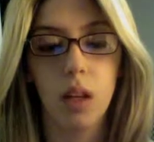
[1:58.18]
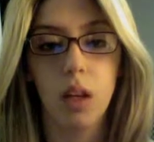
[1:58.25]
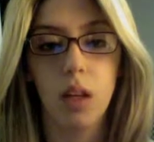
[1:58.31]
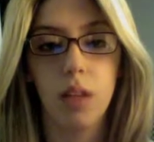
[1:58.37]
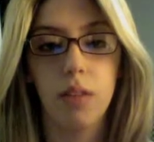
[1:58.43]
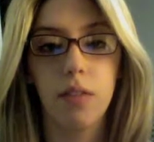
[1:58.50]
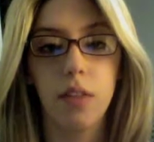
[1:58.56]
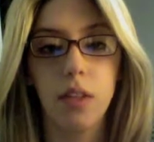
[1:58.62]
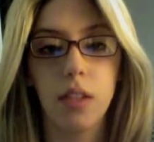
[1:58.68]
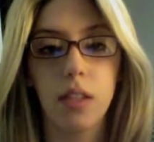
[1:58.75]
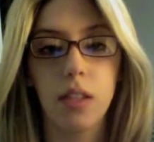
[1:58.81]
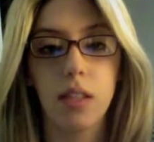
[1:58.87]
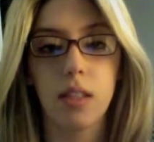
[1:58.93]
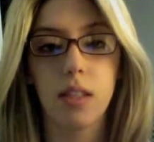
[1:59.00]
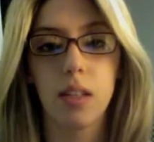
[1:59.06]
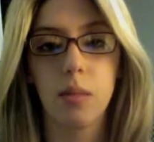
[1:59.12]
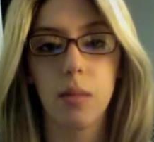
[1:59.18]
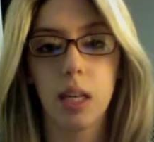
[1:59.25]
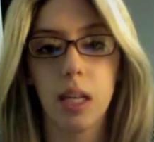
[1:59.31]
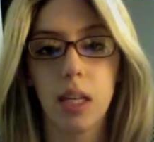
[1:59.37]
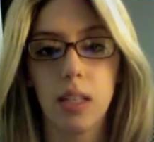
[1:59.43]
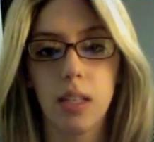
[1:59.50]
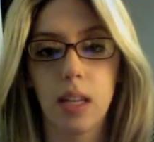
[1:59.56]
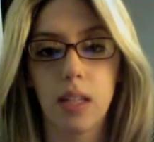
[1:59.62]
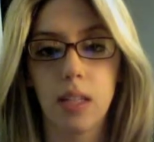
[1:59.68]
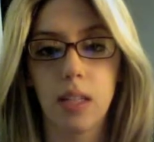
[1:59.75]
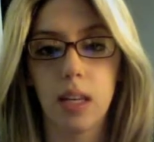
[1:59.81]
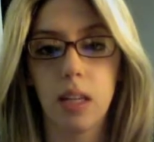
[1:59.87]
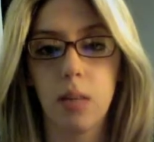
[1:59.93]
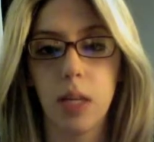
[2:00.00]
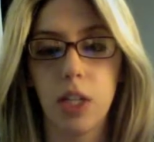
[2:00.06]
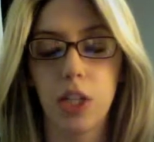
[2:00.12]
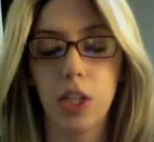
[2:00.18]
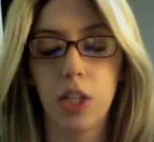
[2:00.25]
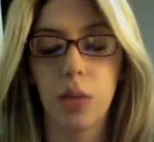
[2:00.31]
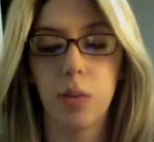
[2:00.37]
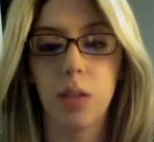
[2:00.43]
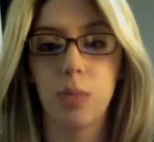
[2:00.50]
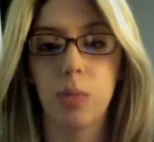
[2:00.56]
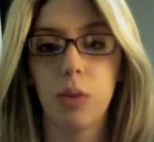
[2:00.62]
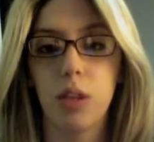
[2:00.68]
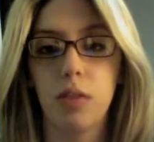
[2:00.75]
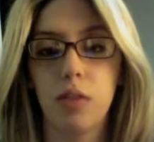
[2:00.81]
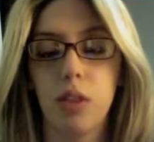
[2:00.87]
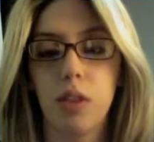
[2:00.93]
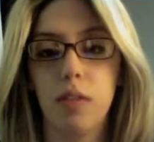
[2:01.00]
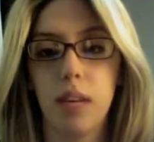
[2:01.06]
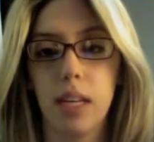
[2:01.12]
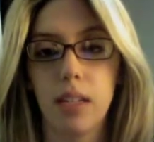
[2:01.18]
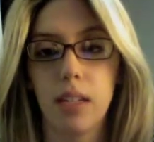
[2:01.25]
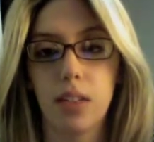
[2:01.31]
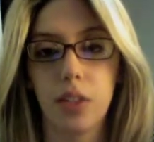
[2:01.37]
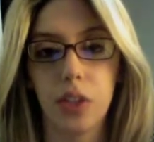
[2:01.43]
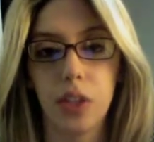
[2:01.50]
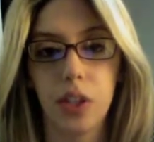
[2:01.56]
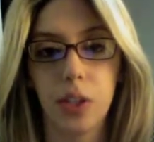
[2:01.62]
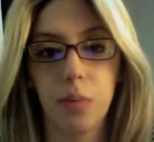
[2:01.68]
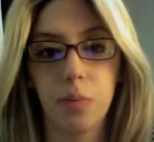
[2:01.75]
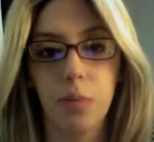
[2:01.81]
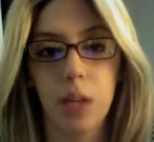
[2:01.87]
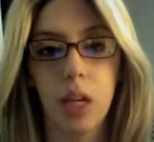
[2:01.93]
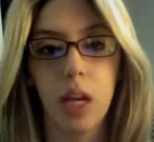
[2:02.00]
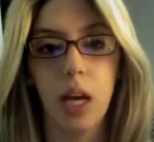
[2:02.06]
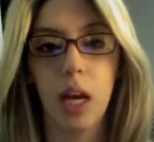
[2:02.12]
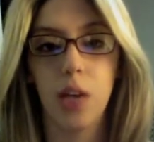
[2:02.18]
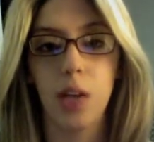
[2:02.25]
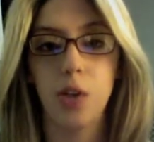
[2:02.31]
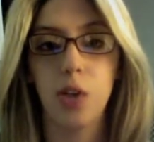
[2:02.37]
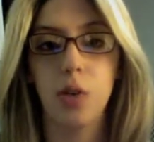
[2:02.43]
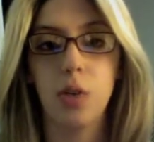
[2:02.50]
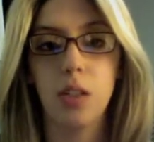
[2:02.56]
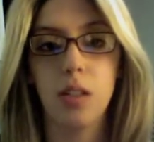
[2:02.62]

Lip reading: The first system that I assessed on the patient was peripheral vascular. I chose this